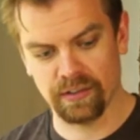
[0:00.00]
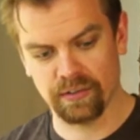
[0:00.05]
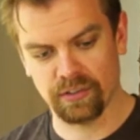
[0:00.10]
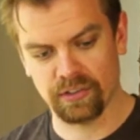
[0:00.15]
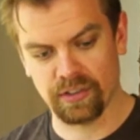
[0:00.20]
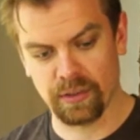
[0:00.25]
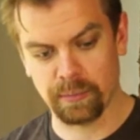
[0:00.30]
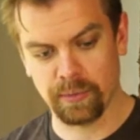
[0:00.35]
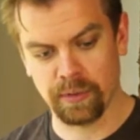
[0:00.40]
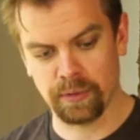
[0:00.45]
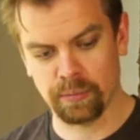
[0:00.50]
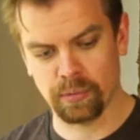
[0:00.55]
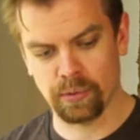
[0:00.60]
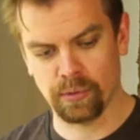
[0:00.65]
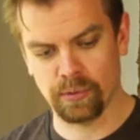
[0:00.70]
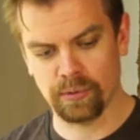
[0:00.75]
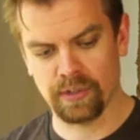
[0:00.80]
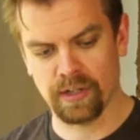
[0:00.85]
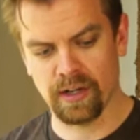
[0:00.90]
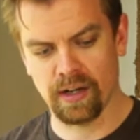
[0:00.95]
somewhat
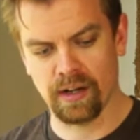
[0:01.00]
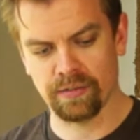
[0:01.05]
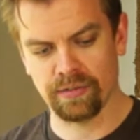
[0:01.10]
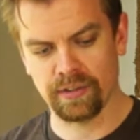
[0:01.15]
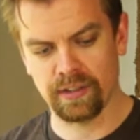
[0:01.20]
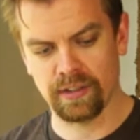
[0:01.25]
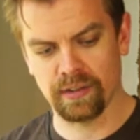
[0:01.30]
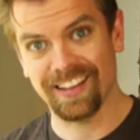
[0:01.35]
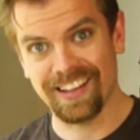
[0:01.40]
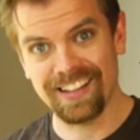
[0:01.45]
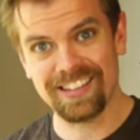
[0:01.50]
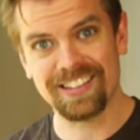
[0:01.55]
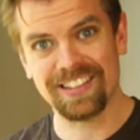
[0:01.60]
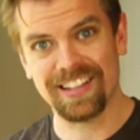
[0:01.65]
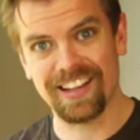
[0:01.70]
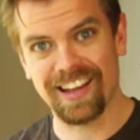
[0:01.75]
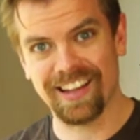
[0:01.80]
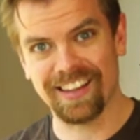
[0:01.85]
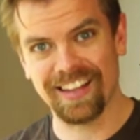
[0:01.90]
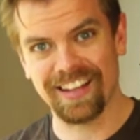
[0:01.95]
brewed coffee. Let's
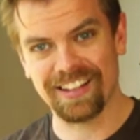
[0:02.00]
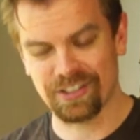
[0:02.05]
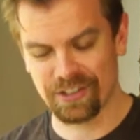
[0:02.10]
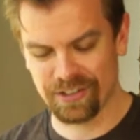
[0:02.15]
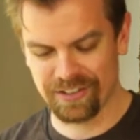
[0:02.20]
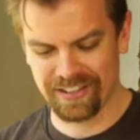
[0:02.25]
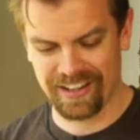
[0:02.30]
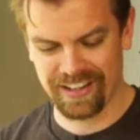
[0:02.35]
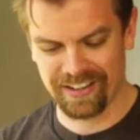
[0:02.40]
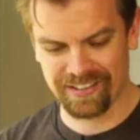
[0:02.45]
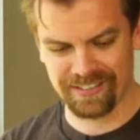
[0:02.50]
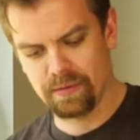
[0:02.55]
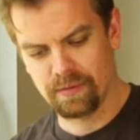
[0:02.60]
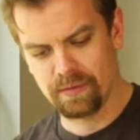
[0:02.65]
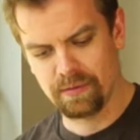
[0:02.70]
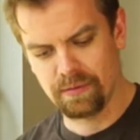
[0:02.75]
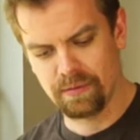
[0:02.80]
see how that turned out.